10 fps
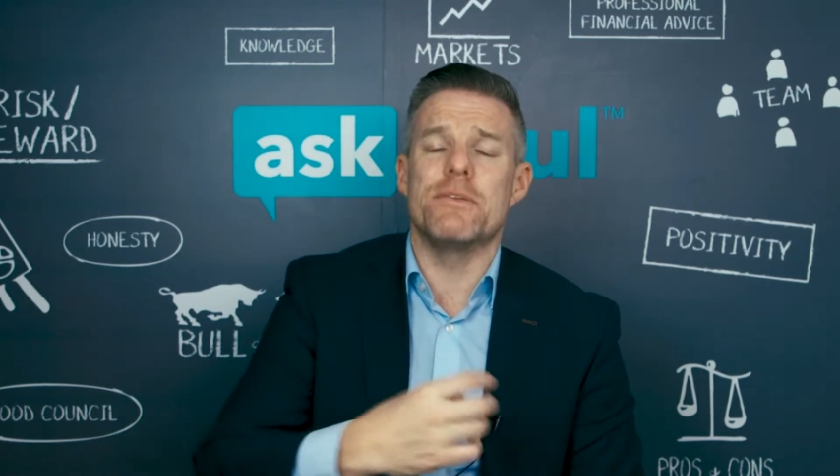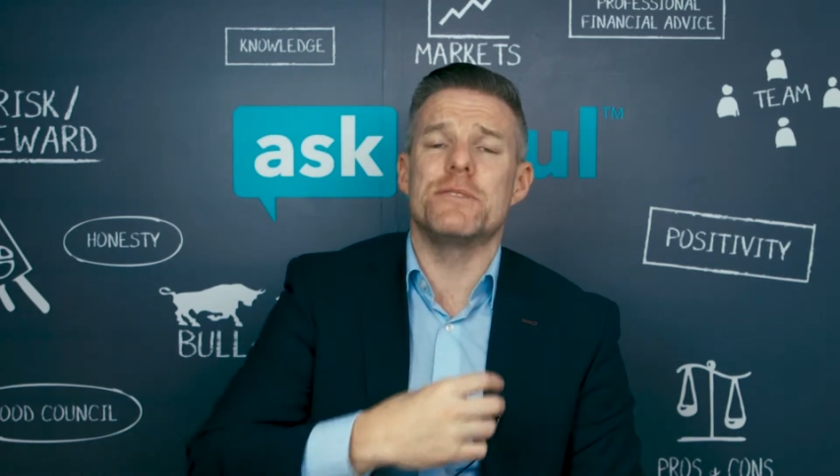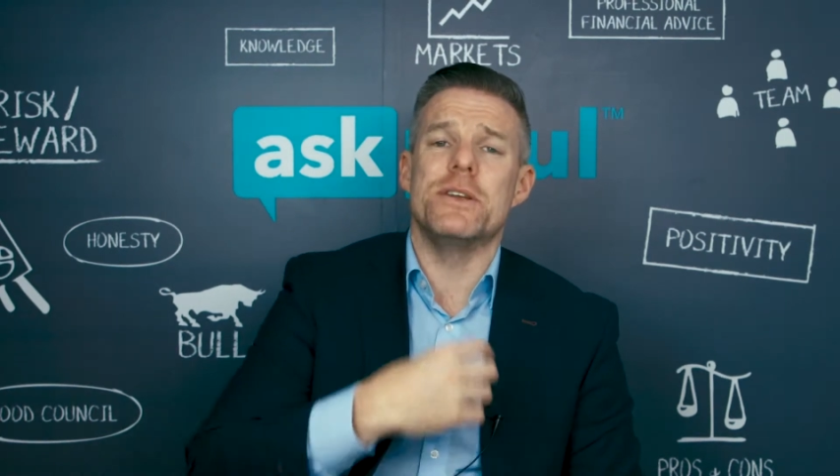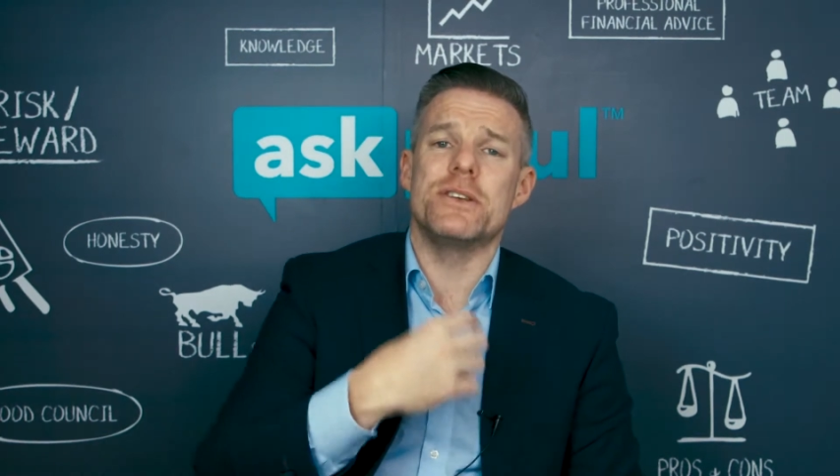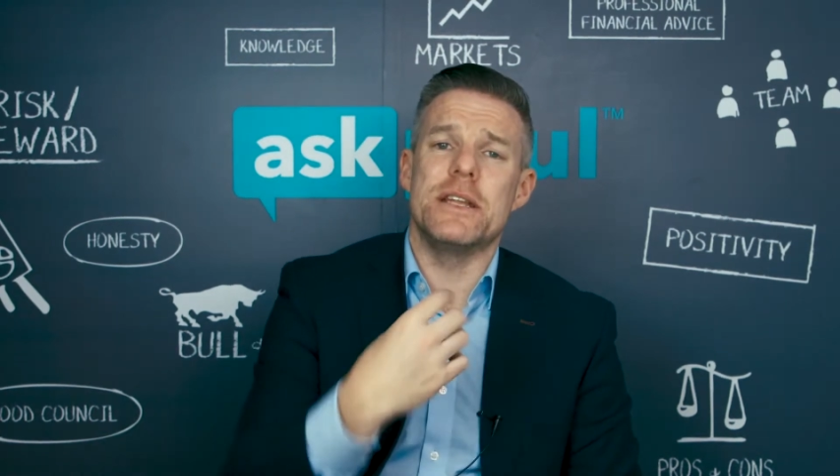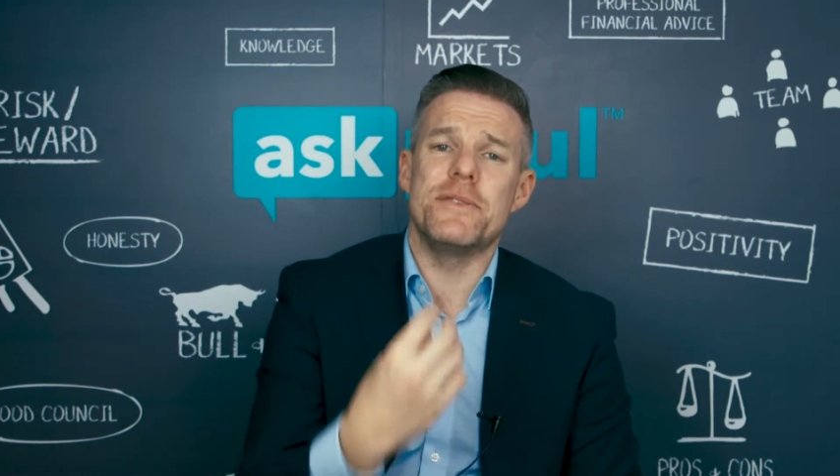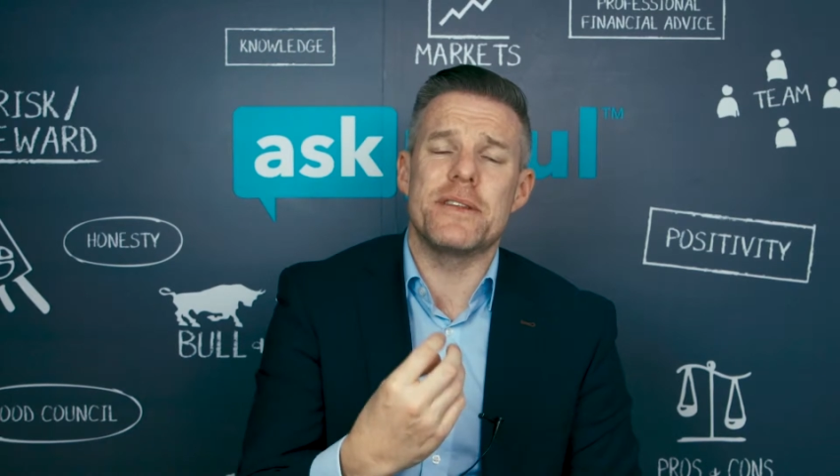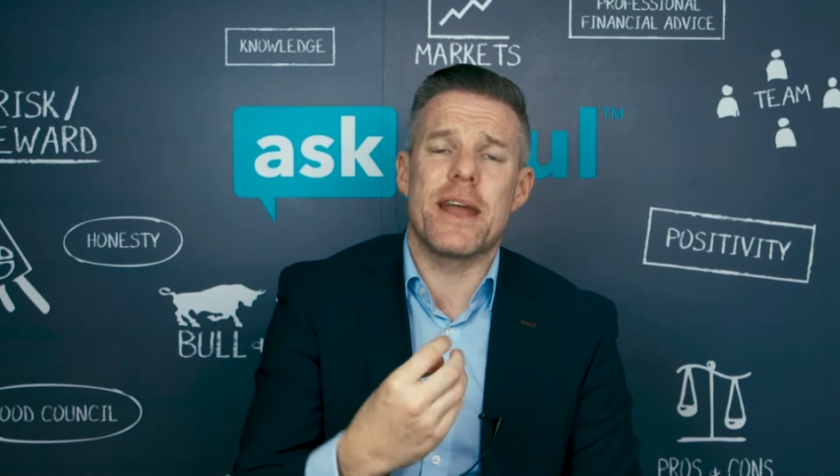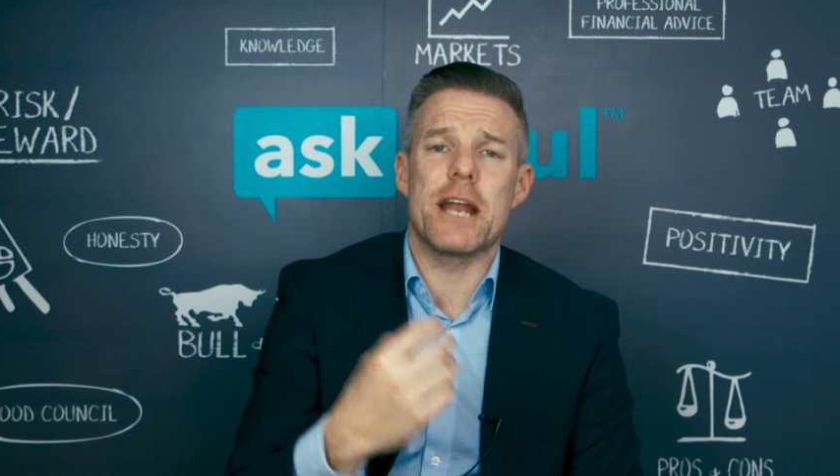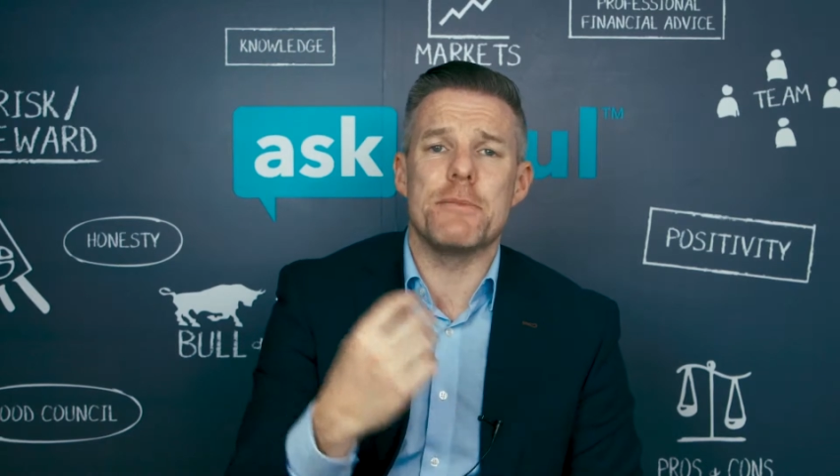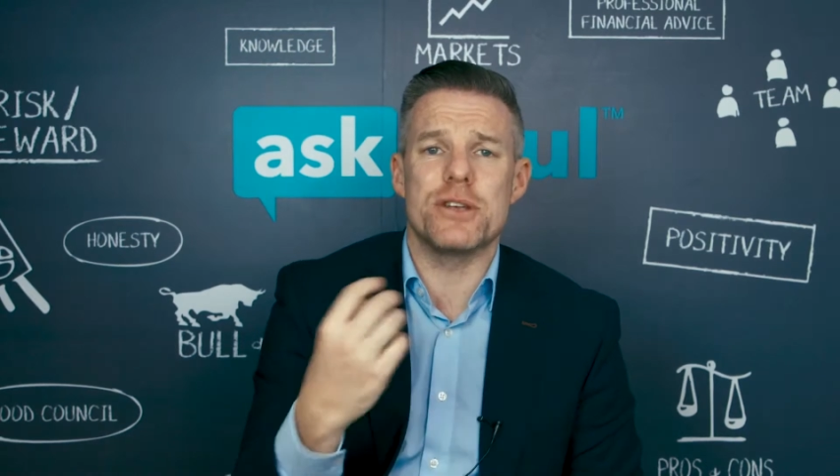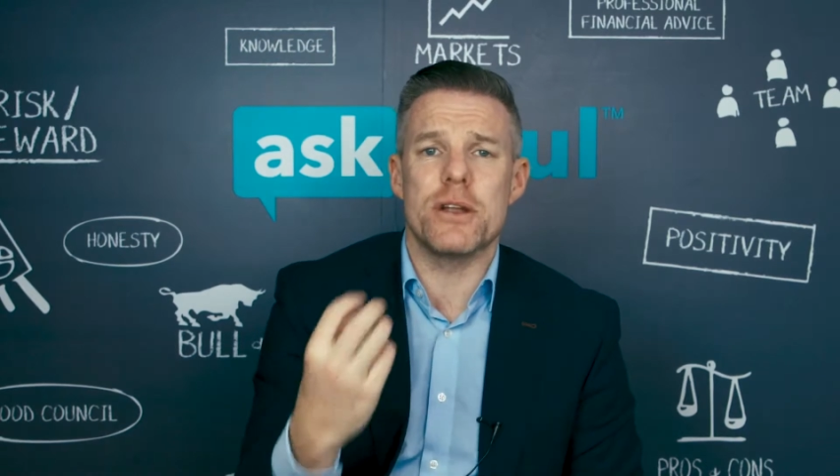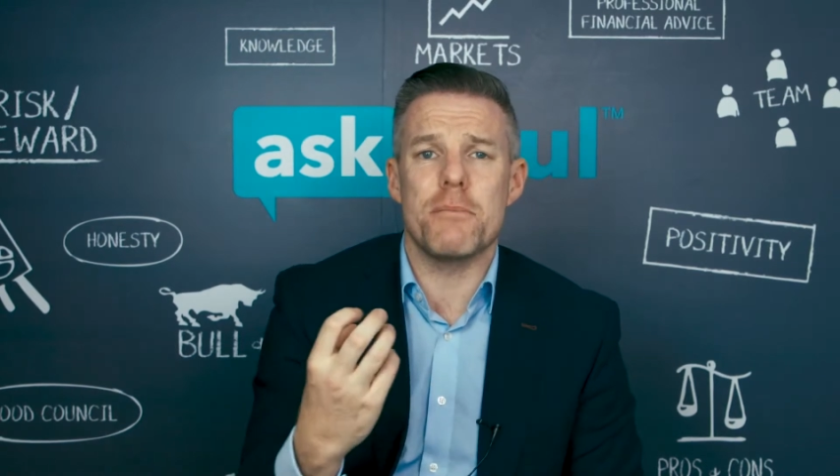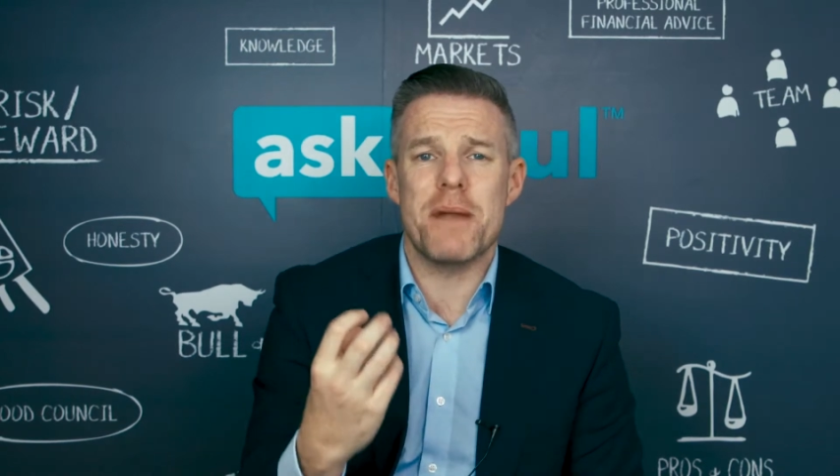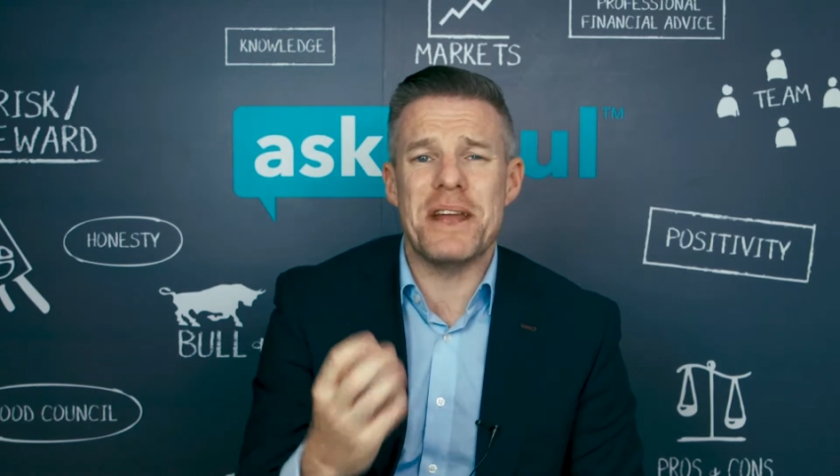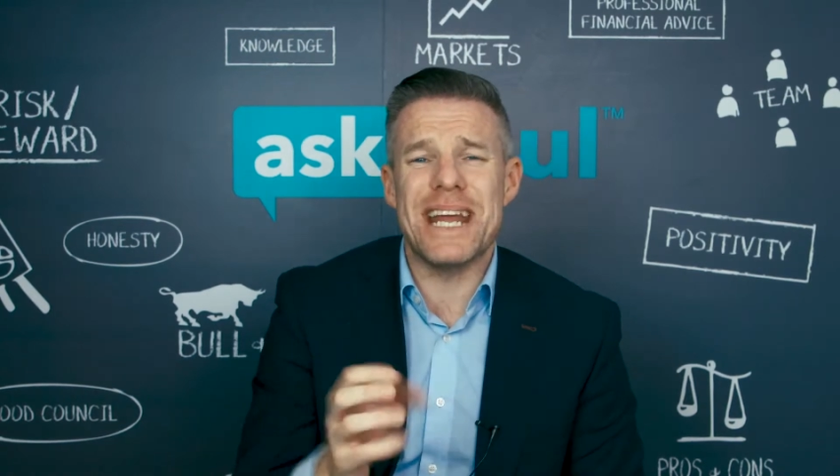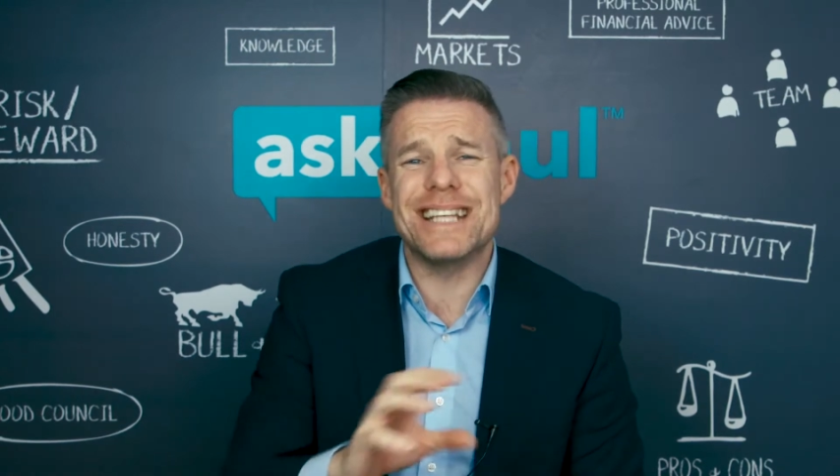which means you're living together but you're not married,